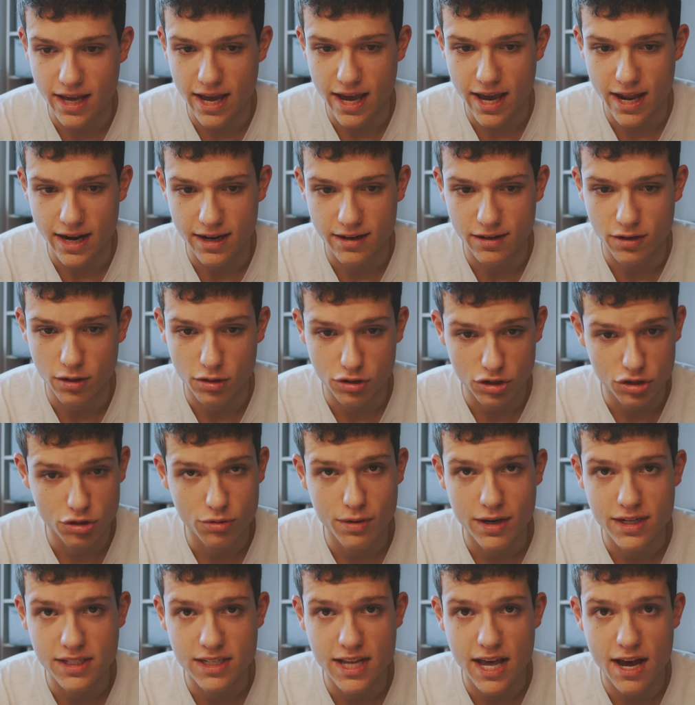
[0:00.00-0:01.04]
and not
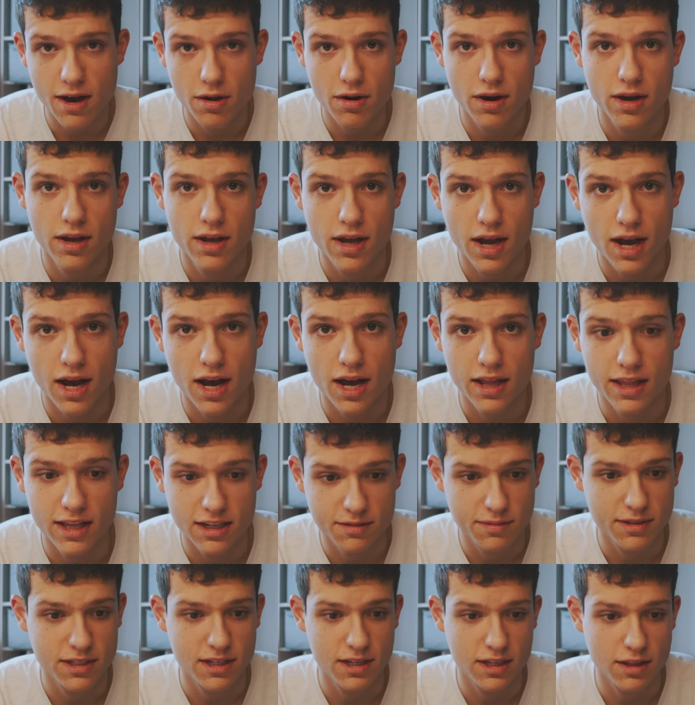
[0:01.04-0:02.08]
stressed out. That's
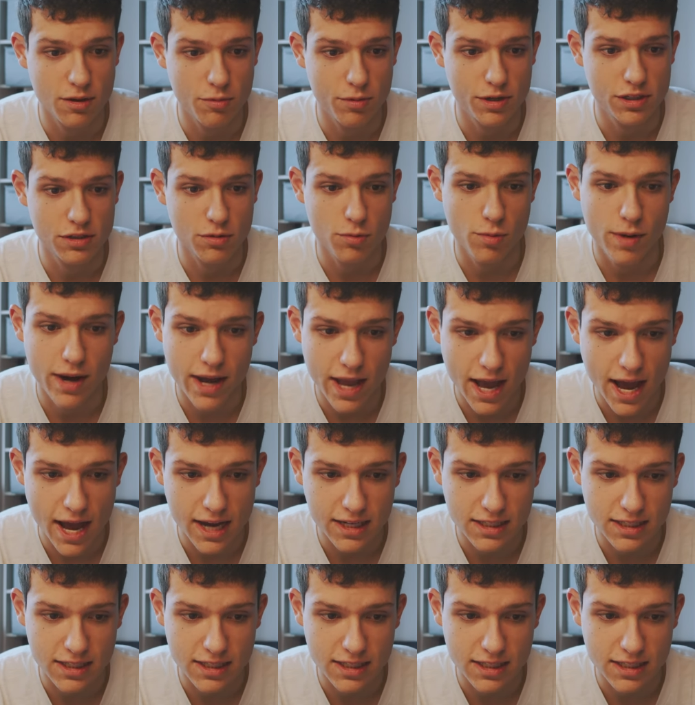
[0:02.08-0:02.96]
basically the reason why I